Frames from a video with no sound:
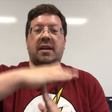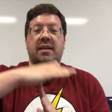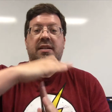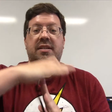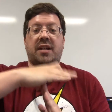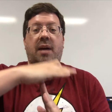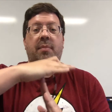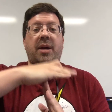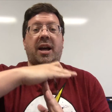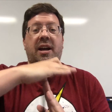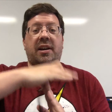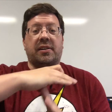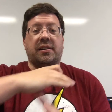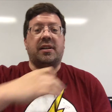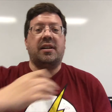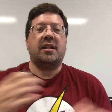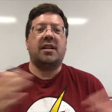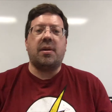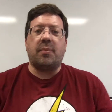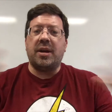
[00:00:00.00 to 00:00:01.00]
Time out.
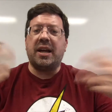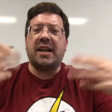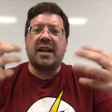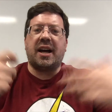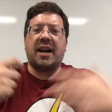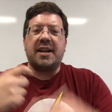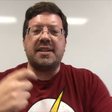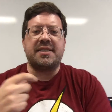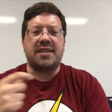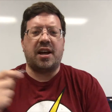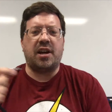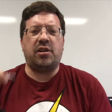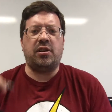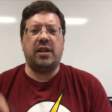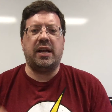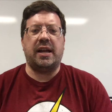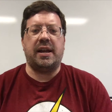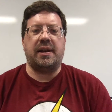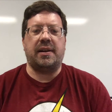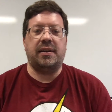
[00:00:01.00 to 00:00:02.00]
Come in, guys. Huddle
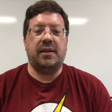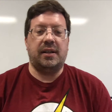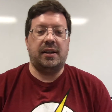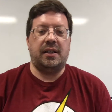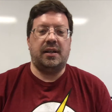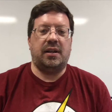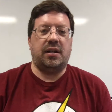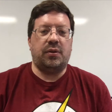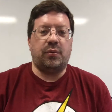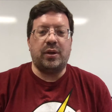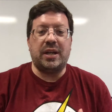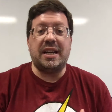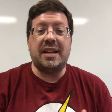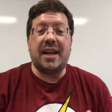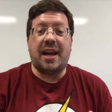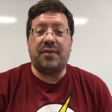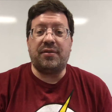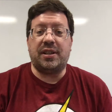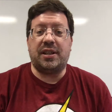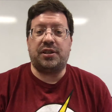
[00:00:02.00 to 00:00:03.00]
in. We need to
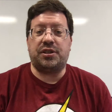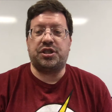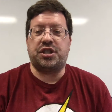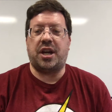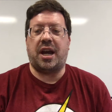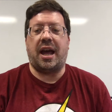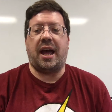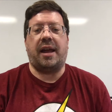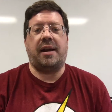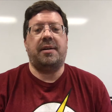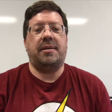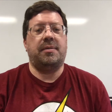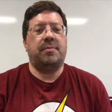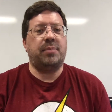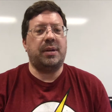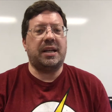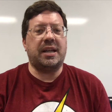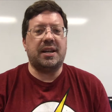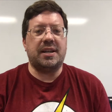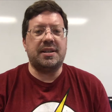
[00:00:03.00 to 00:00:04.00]
have a little chat
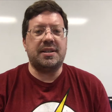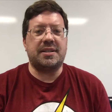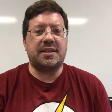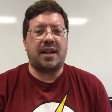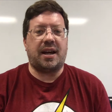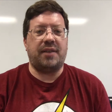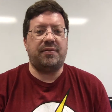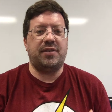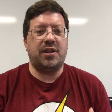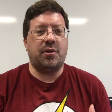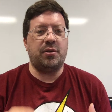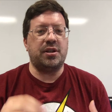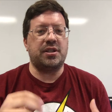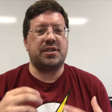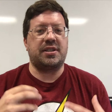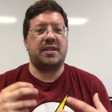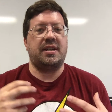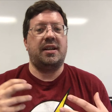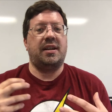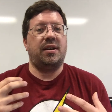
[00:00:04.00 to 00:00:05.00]
because I've
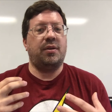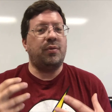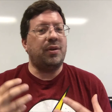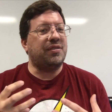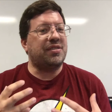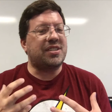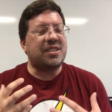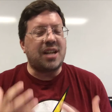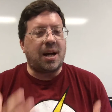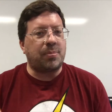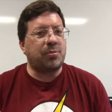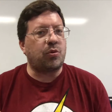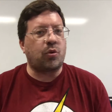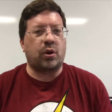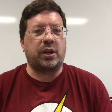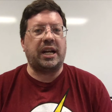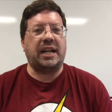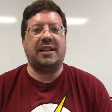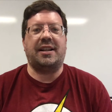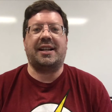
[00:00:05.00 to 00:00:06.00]
noticed we've stopped
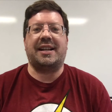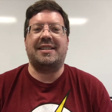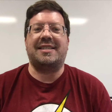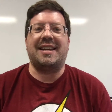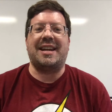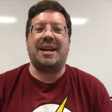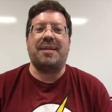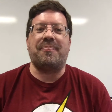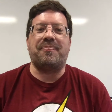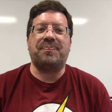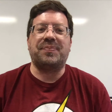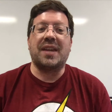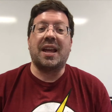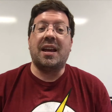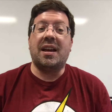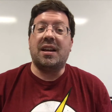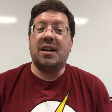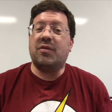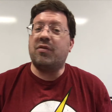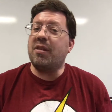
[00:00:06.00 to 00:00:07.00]
working like a team.
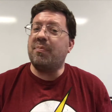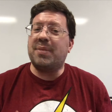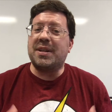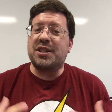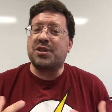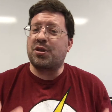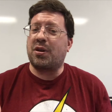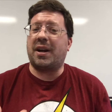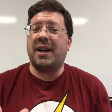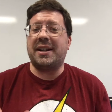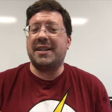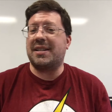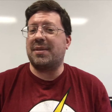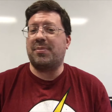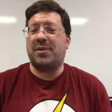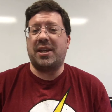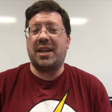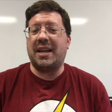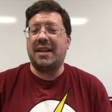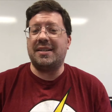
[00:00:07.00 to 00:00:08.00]
We've been trying some
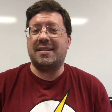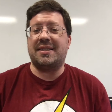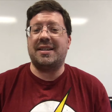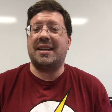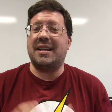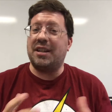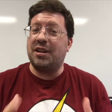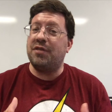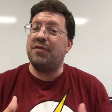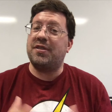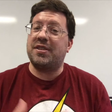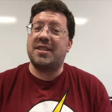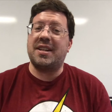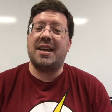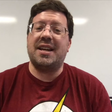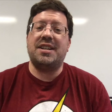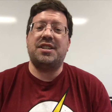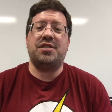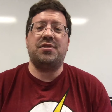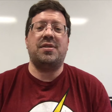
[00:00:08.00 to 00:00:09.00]
things that you've
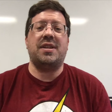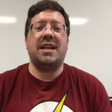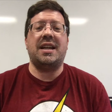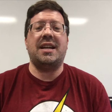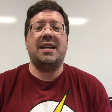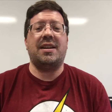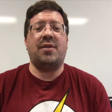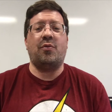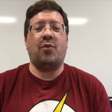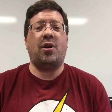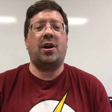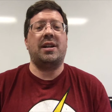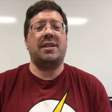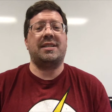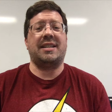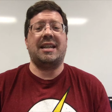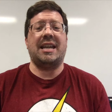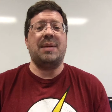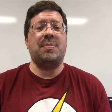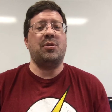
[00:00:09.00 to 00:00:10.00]
said you need and want to
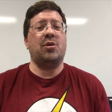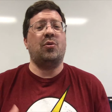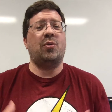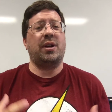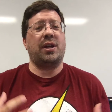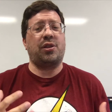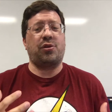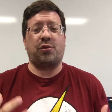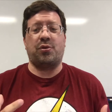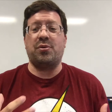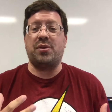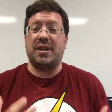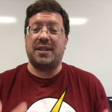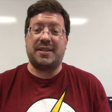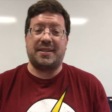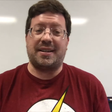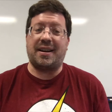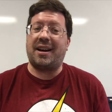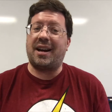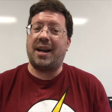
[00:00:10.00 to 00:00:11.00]
keep going through
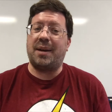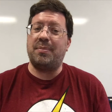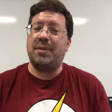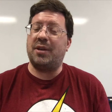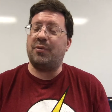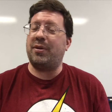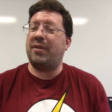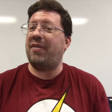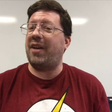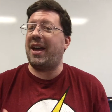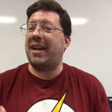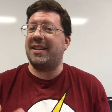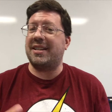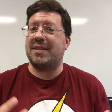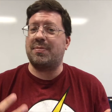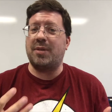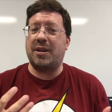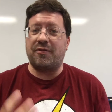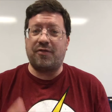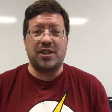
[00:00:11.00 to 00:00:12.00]
this time that we've had to
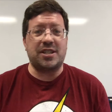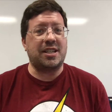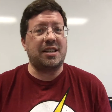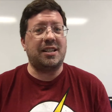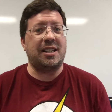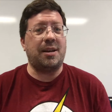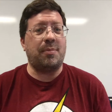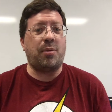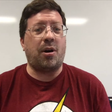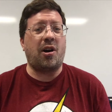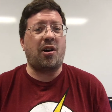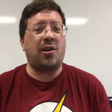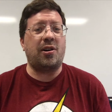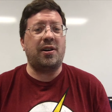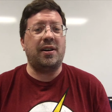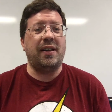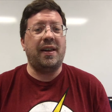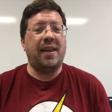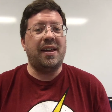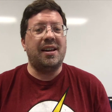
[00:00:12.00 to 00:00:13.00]
spend physically
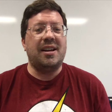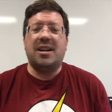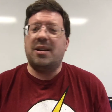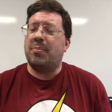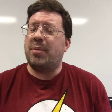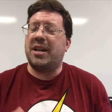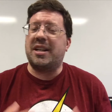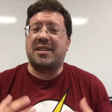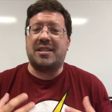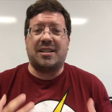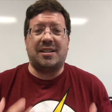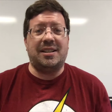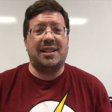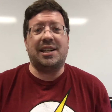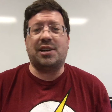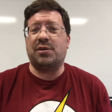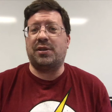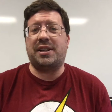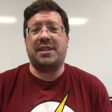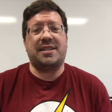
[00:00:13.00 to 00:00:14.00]
apart, but it's
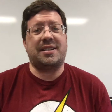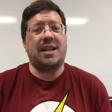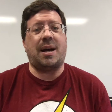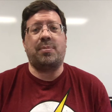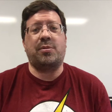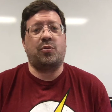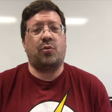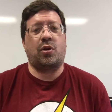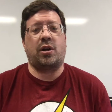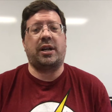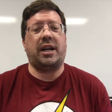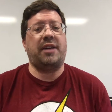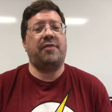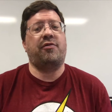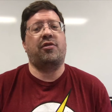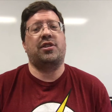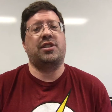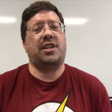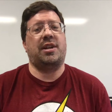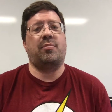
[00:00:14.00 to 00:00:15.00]
clearly stopped working
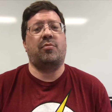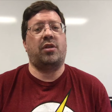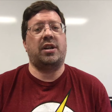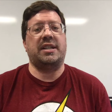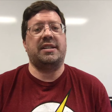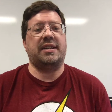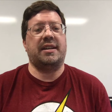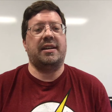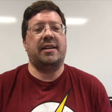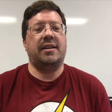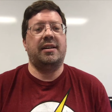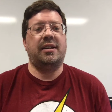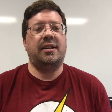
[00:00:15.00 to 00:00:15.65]
for some reason.